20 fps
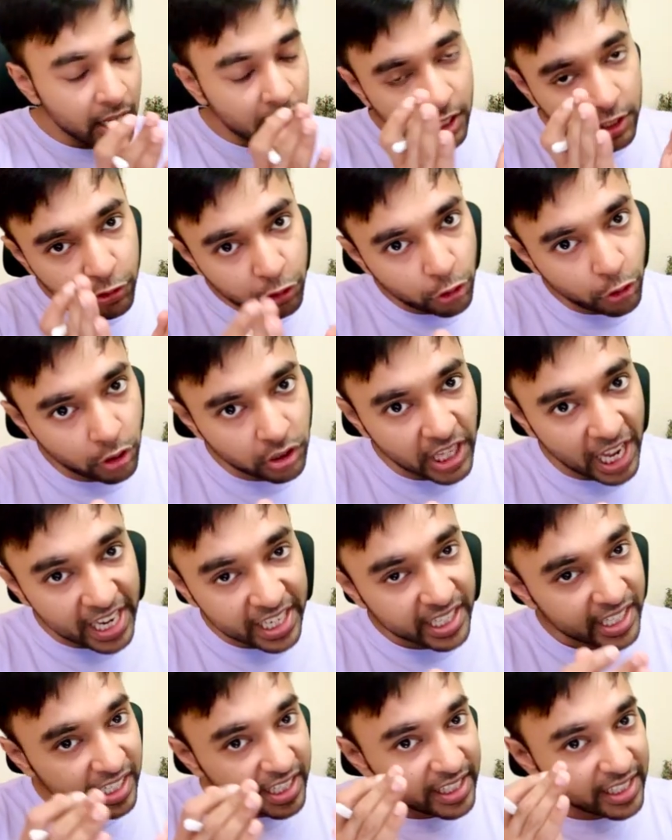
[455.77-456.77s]
You know
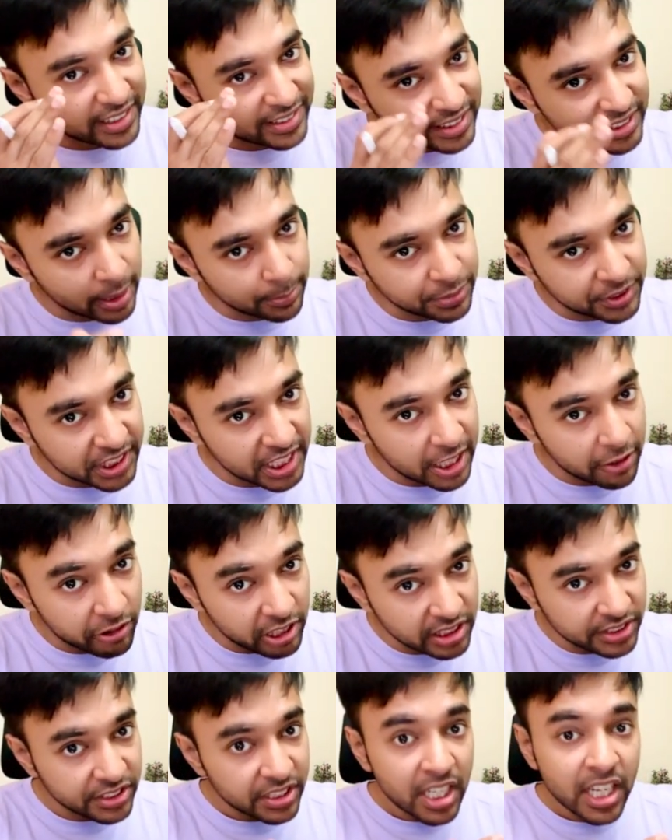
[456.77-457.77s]
that in a
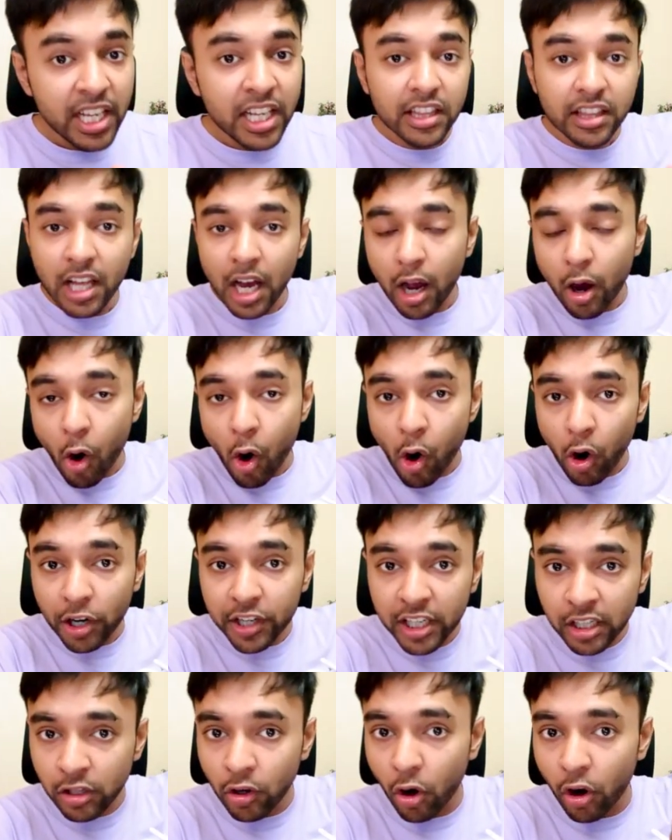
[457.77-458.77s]
subsequence, the
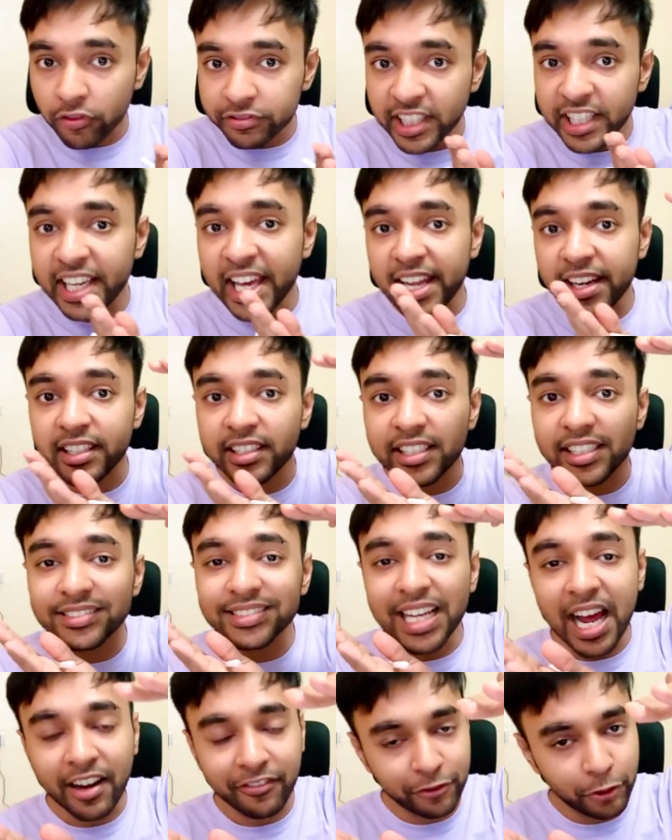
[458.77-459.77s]
order of the characters
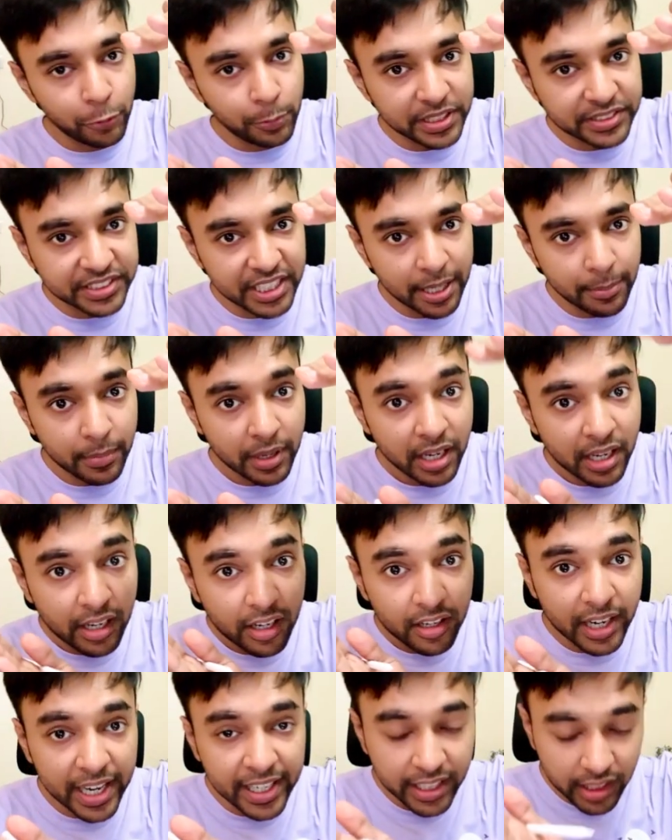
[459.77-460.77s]
have to be same,
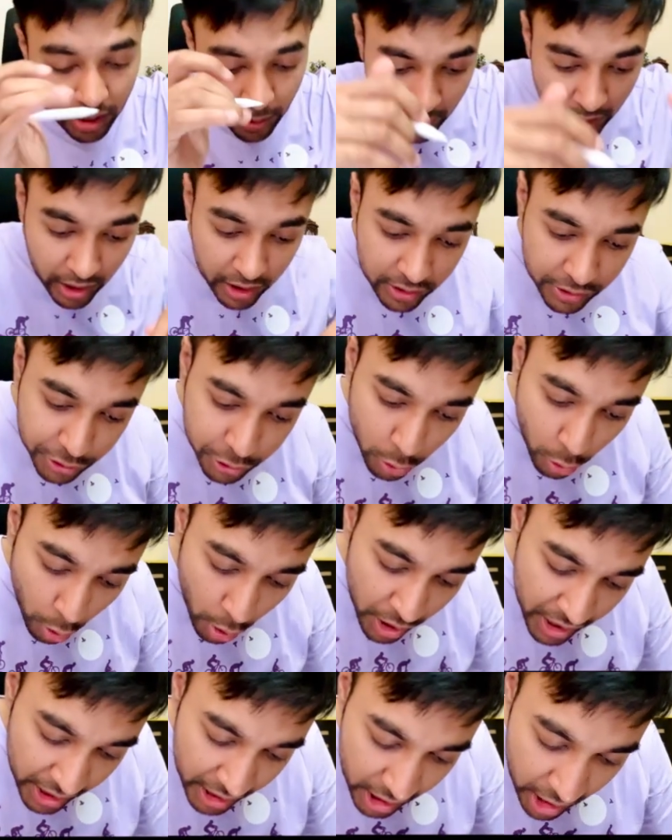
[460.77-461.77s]
right?
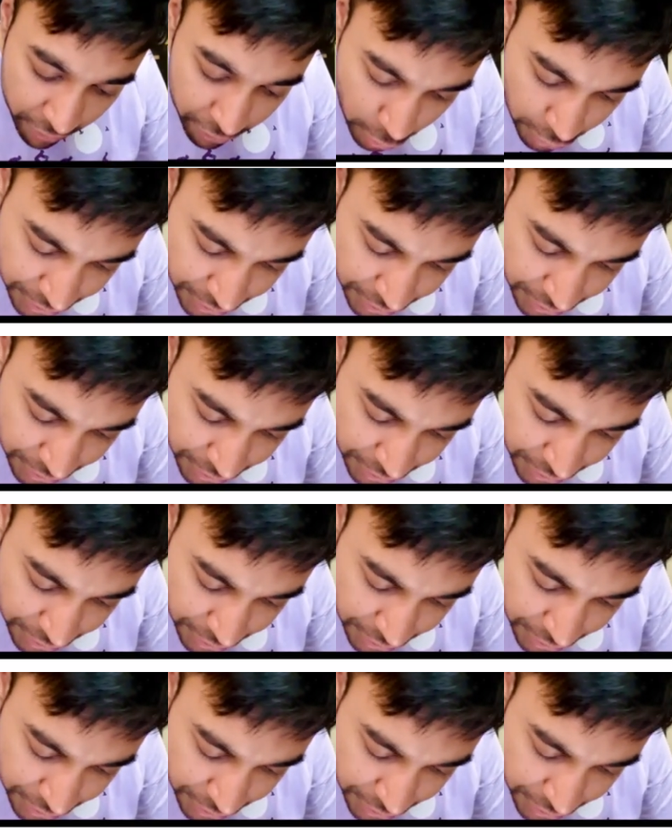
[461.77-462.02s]
So if you